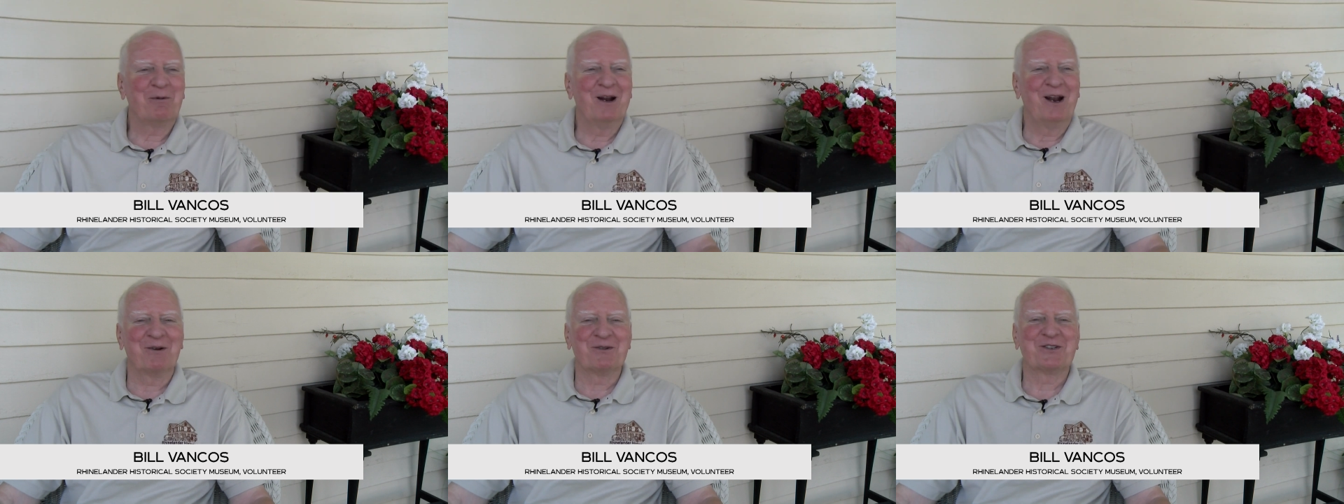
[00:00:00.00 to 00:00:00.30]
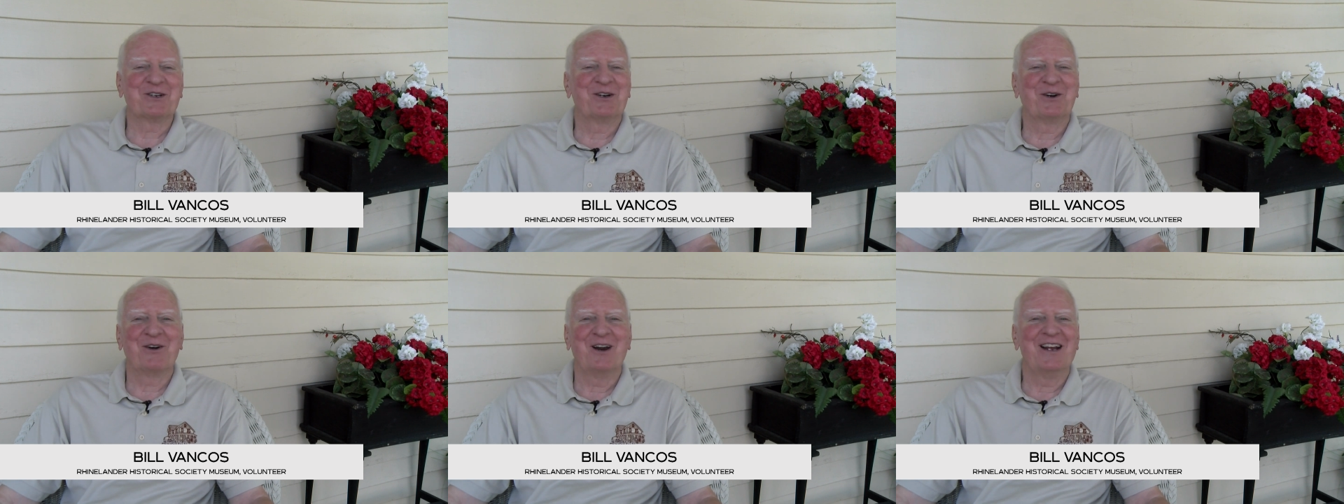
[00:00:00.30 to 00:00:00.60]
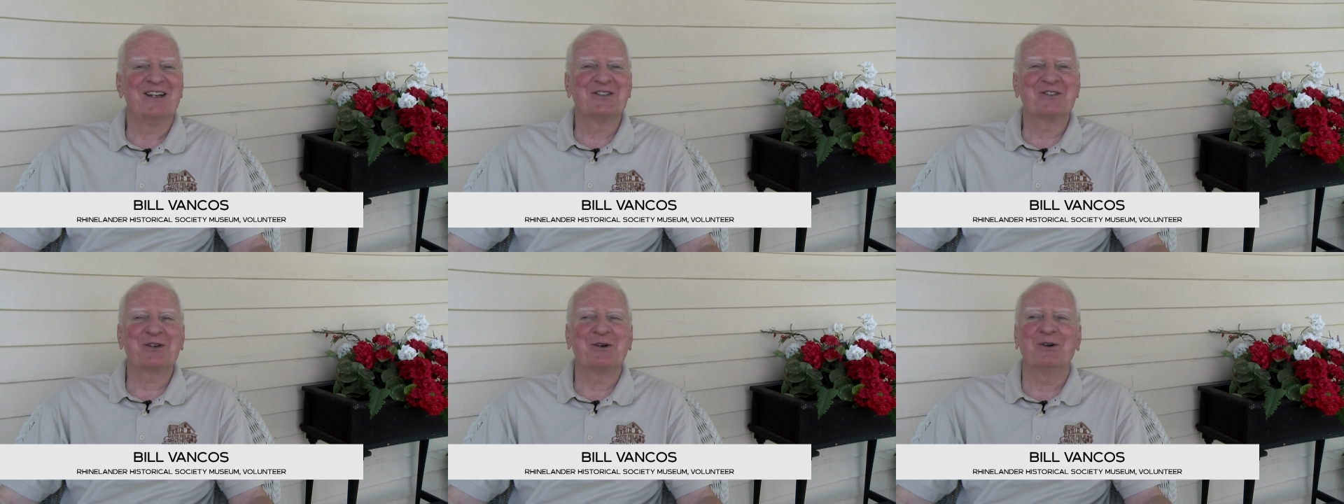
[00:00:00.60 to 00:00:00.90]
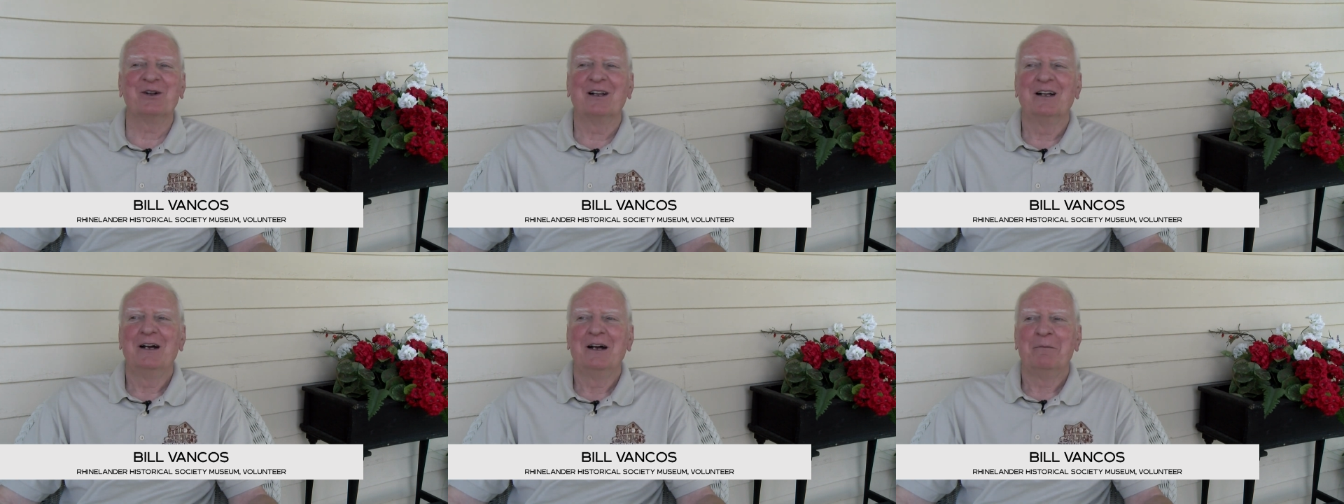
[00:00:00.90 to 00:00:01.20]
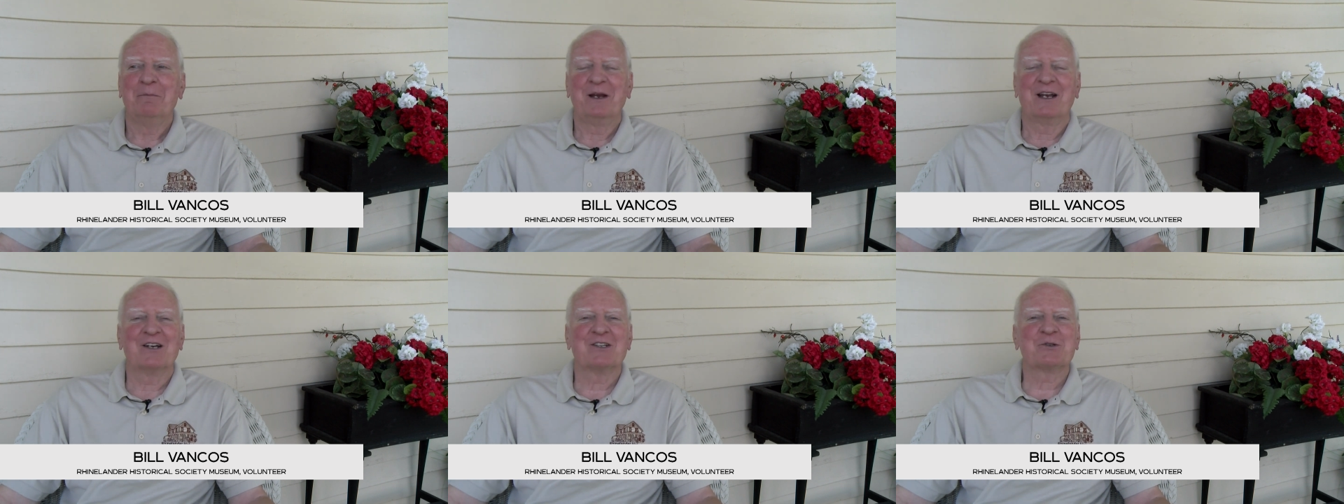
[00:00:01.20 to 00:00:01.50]
when I was in grade school
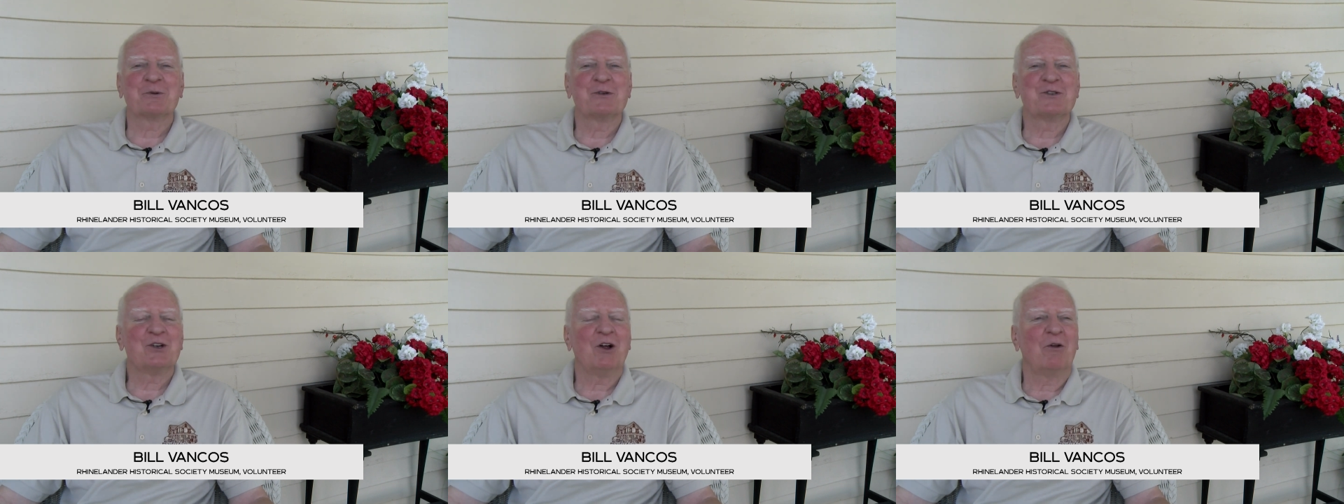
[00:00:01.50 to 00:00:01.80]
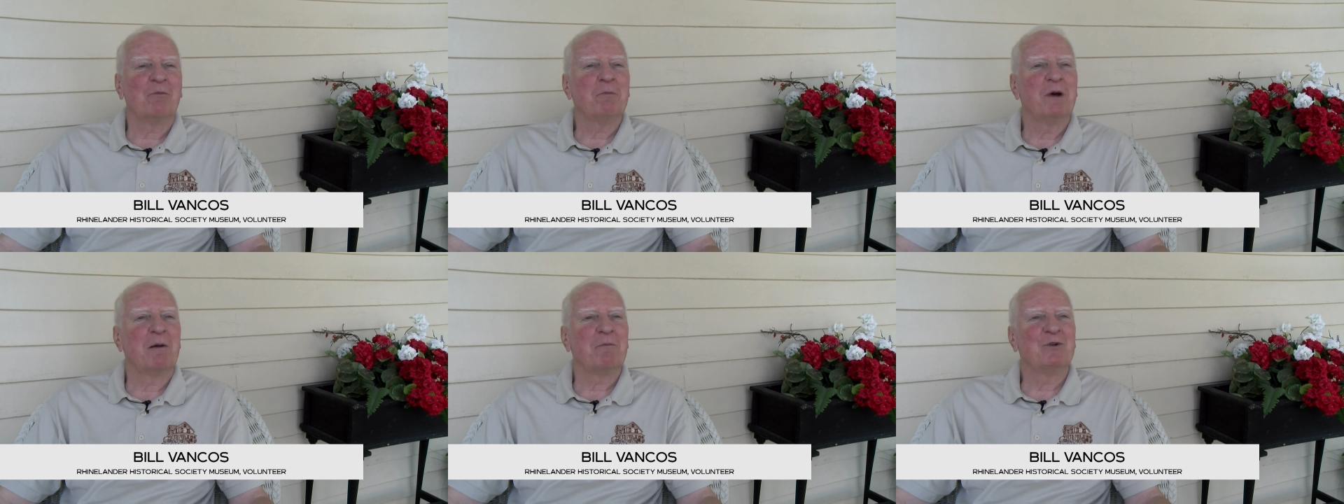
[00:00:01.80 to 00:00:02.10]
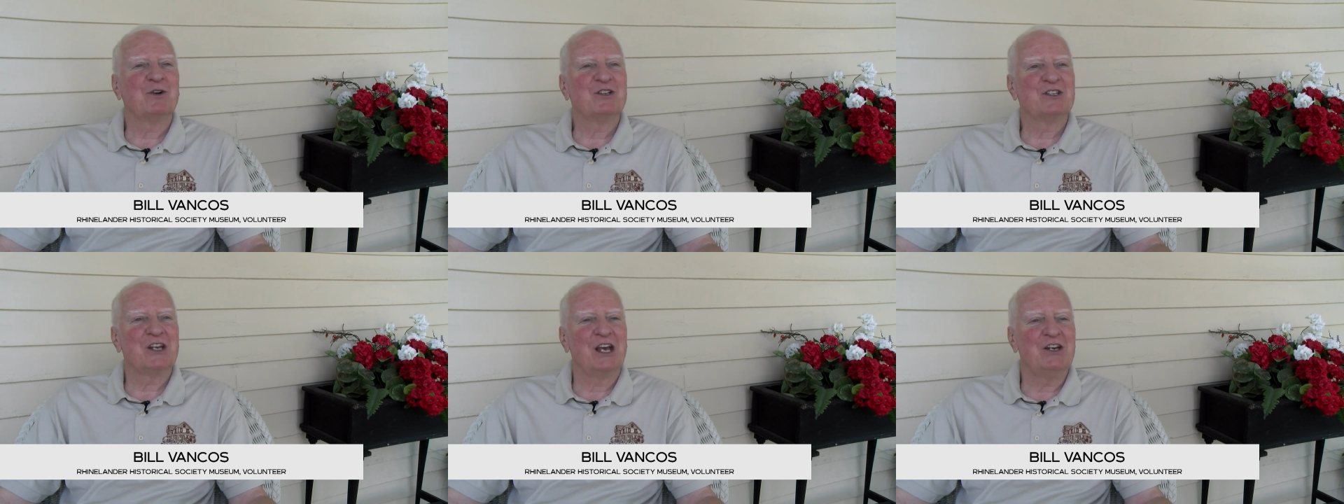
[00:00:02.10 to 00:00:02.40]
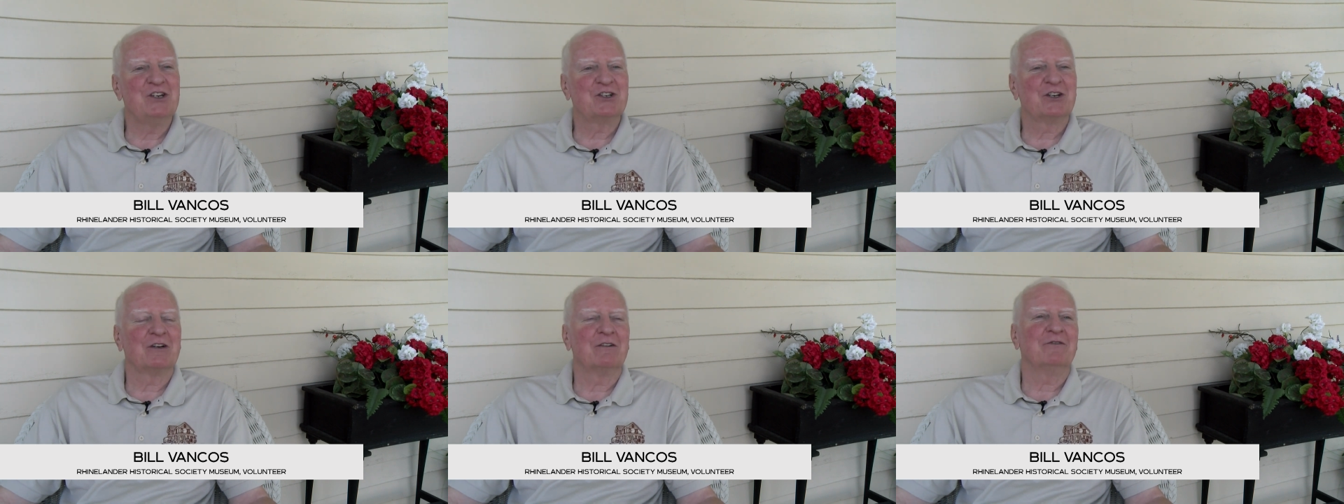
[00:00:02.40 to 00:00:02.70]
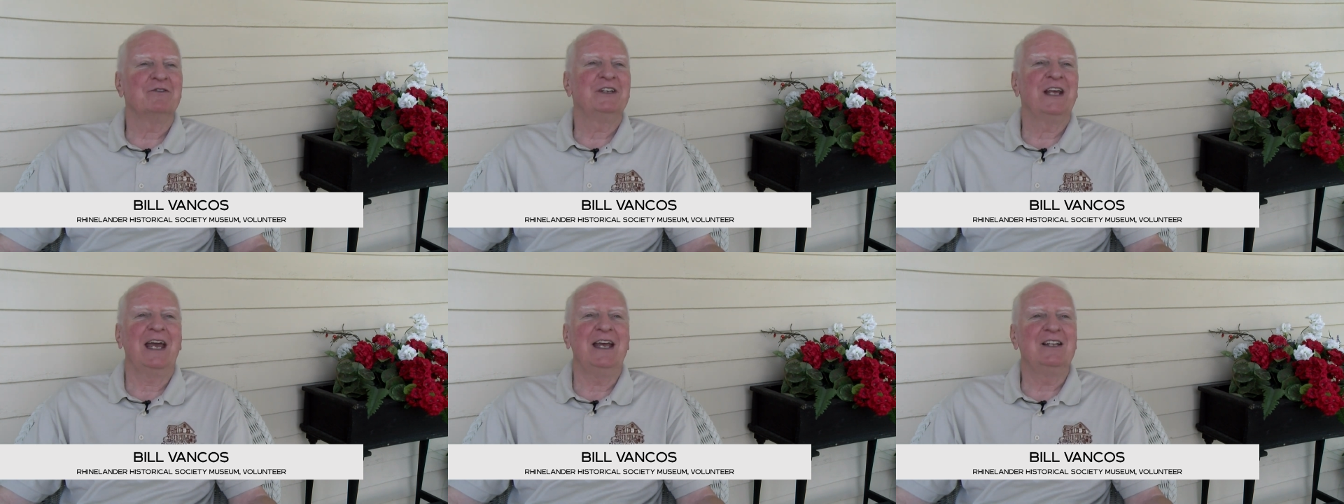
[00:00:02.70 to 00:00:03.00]
because it was all memorization
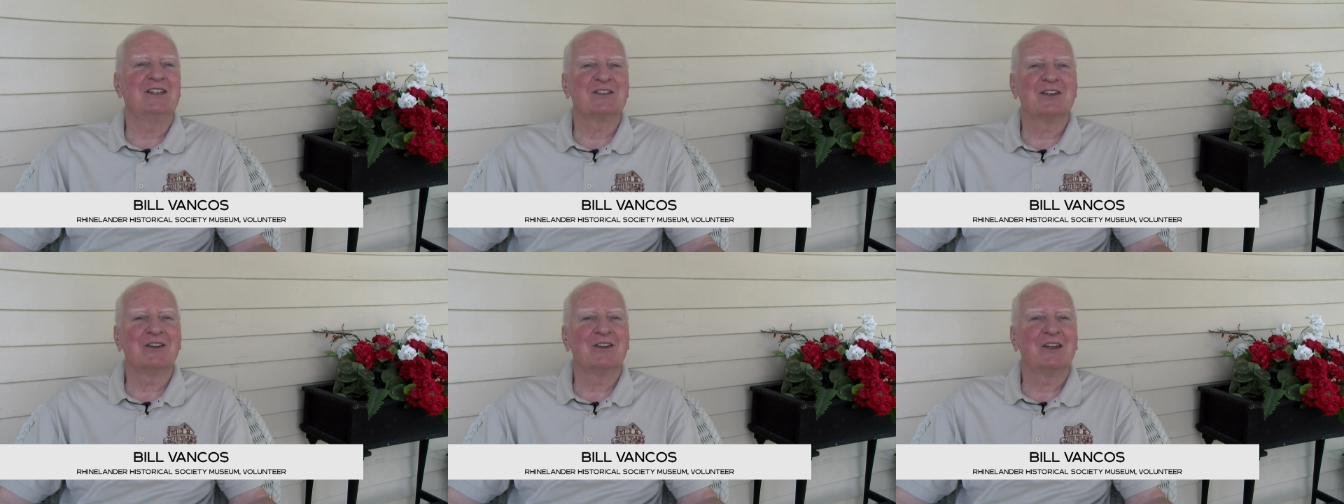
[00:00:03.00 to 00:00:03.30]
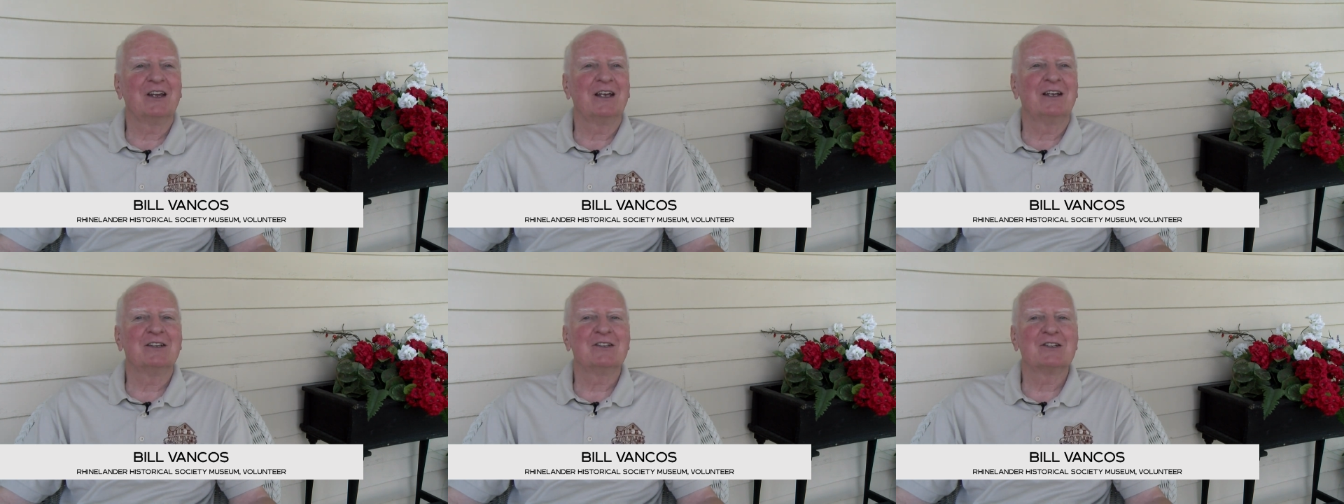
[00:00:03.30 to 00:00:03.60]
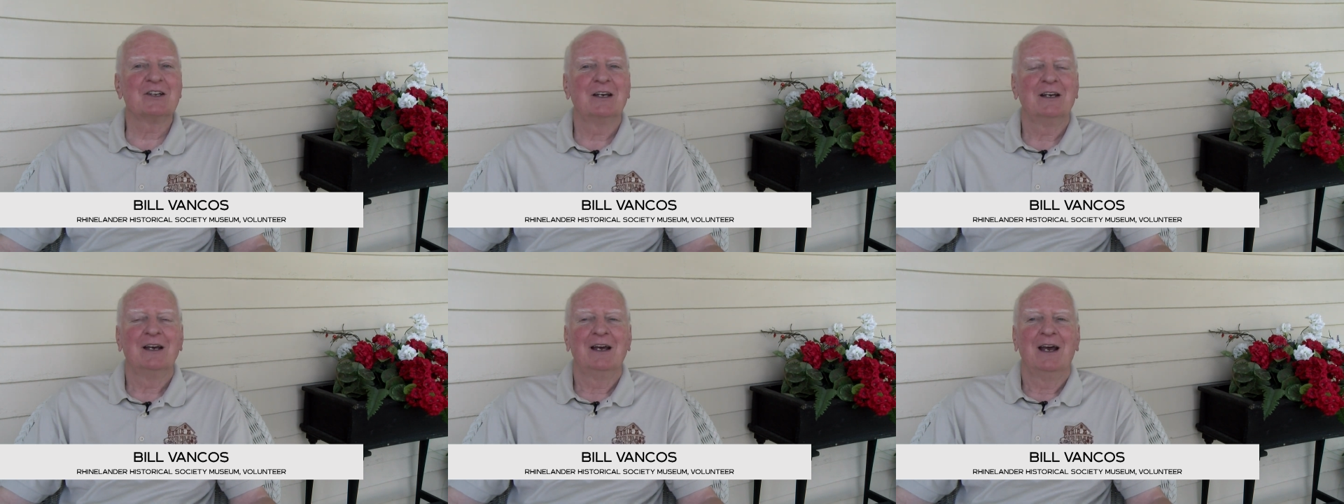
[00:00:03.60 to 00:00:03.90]
of dates and things.